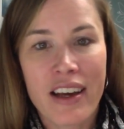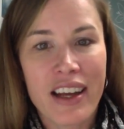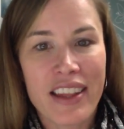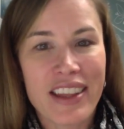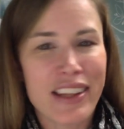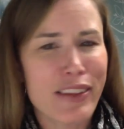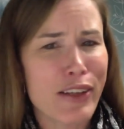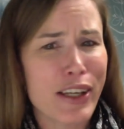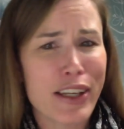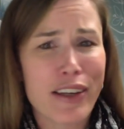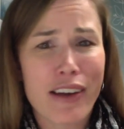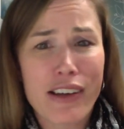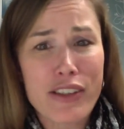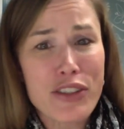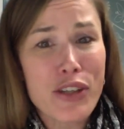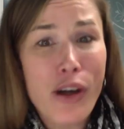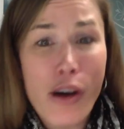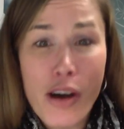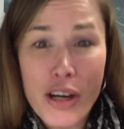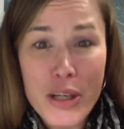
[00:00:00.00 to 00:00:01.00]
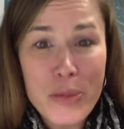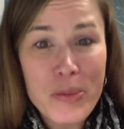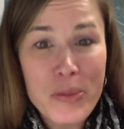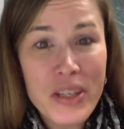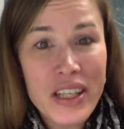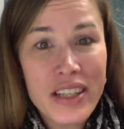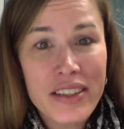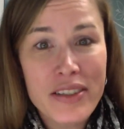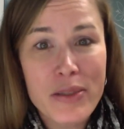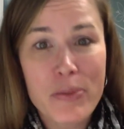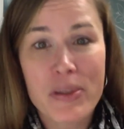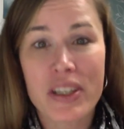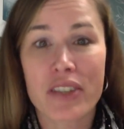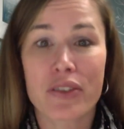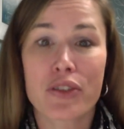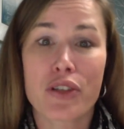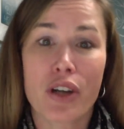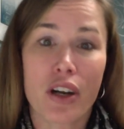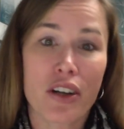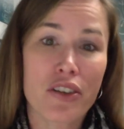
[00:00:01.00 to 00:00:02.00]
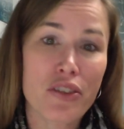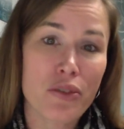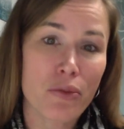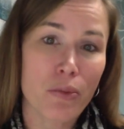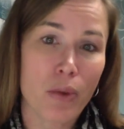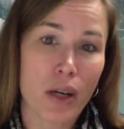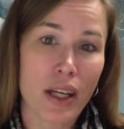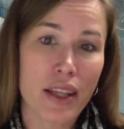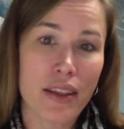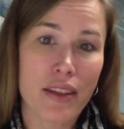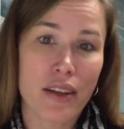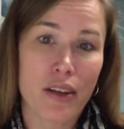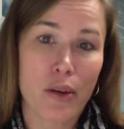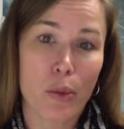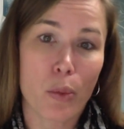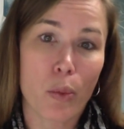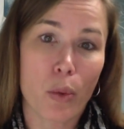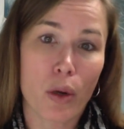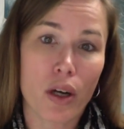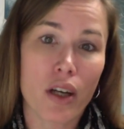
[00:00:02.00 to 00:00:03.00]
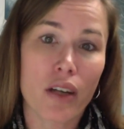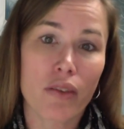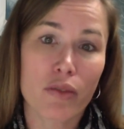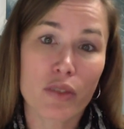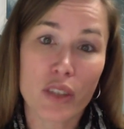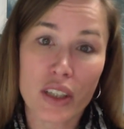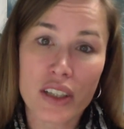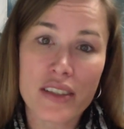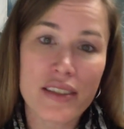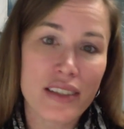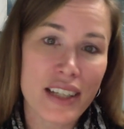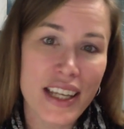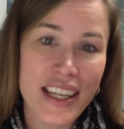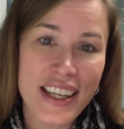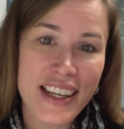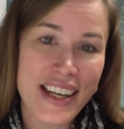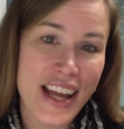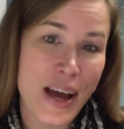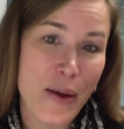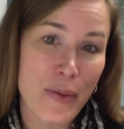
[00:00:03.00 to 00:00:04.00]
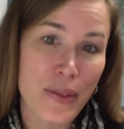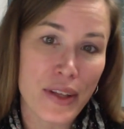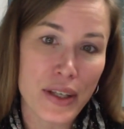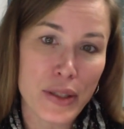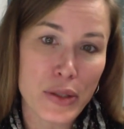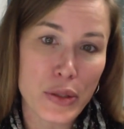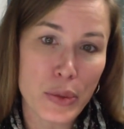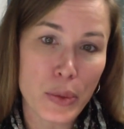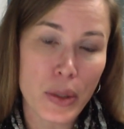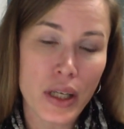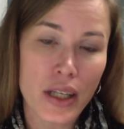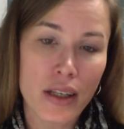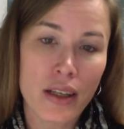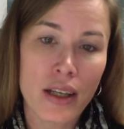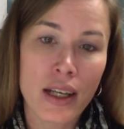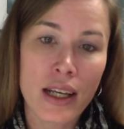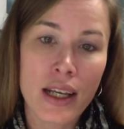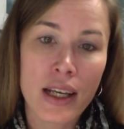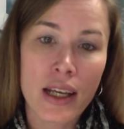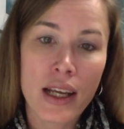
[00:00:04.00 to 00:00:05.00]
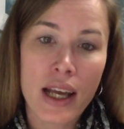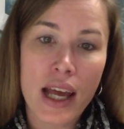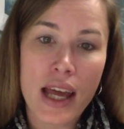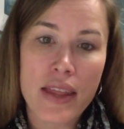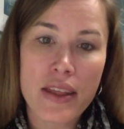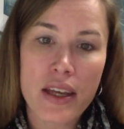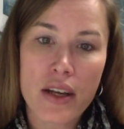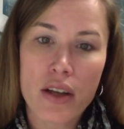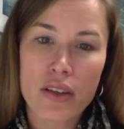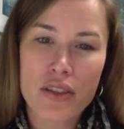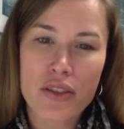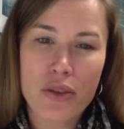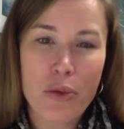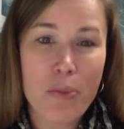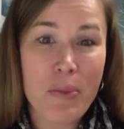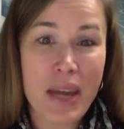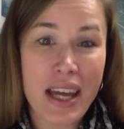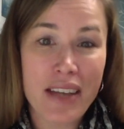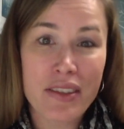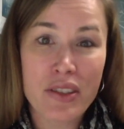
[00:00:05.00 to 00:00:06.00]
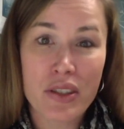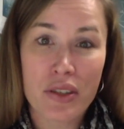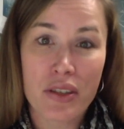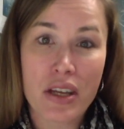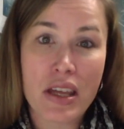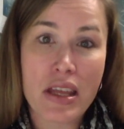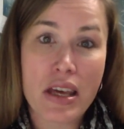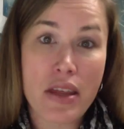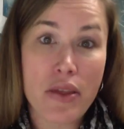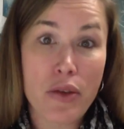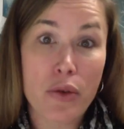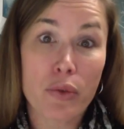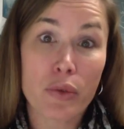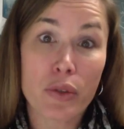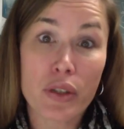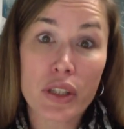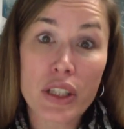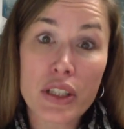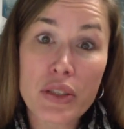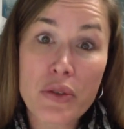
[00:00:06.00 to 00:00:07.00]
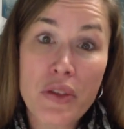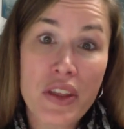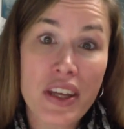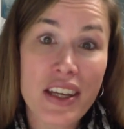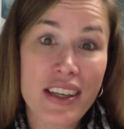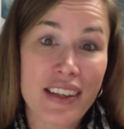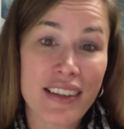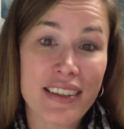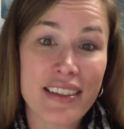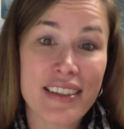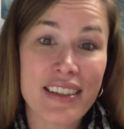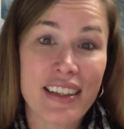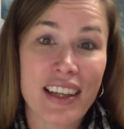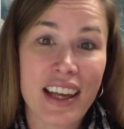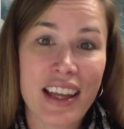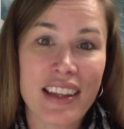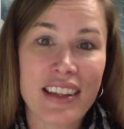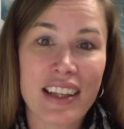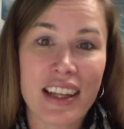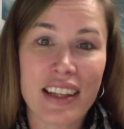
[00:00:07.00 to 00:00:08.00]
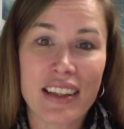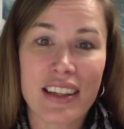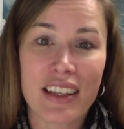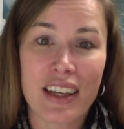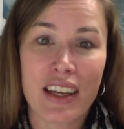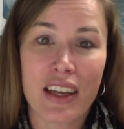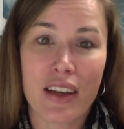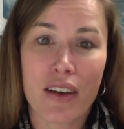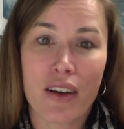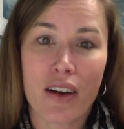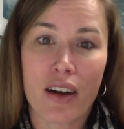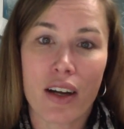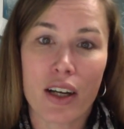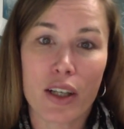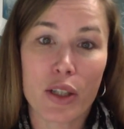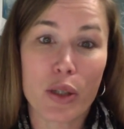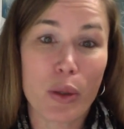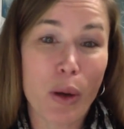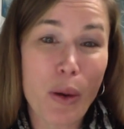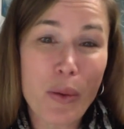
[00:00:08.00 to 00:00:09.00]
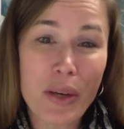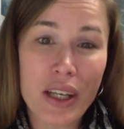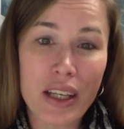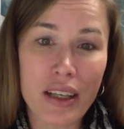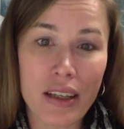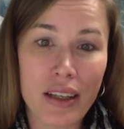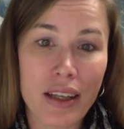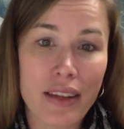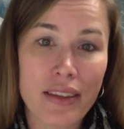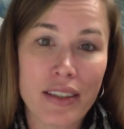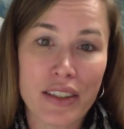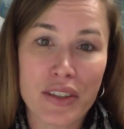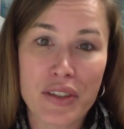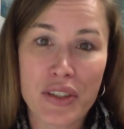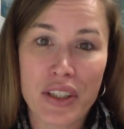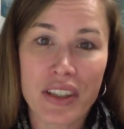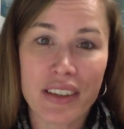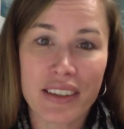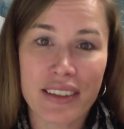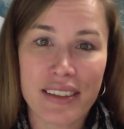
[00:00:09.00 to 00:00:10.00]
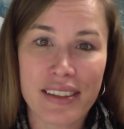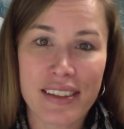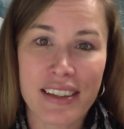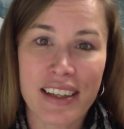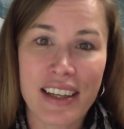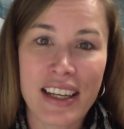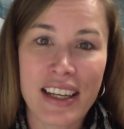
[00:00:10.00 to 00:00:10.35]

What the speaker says: They like autonomy, to be in charge of what their work looks like and how they do it. And then also mastery, that they're learning new things and that they are growing in their skills.